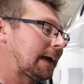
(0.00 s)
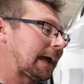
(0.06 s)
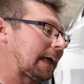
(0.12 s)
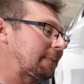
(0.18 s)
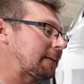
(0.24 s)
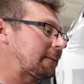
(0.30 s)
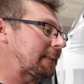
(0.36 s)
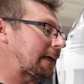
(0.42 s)

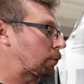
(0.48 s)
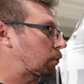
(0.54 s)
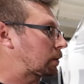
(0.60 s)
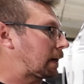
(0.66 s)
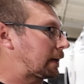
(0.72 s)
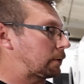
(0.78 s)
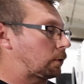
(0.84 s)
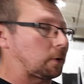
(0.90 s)
And then that'll
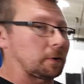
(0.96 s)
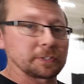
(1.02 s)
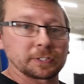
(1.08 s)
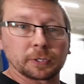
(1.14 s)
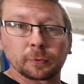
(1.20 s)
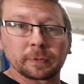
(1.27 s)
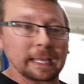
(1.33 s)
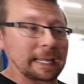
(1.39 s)
kind of
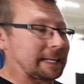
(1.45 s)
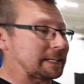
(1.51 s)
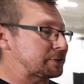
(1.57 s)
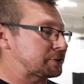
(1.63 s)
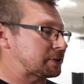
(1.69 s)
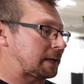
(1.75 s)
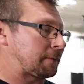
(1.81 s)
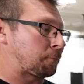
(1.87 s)
also
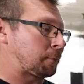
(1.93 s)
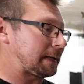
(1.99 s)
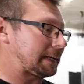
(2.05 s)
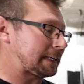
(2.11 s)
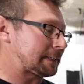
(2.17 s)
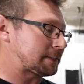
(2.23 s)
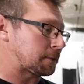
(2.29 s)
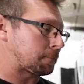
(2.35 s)
gauge if we
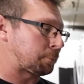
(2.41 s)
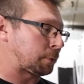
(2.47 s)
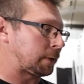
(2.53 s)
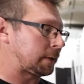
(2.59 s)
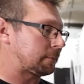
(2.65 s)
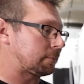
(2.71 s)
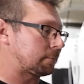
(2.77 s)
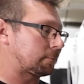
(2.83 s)
need to
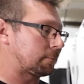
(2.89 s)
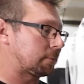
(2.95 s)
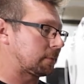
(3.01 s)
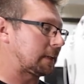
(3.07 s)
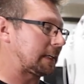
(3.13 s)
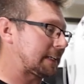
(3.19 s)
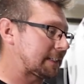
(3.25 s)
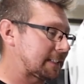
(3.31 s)
put
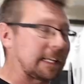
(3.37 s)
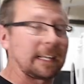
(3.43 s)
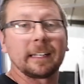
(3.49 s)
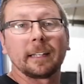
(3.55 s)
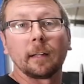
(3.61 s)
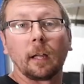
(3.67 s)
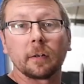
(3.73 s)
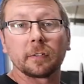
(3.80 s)
the
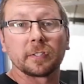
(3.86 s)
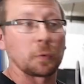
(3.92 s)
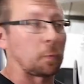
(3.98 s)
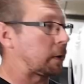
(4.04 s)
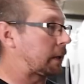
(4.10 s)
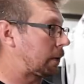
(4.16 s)
extended lugs on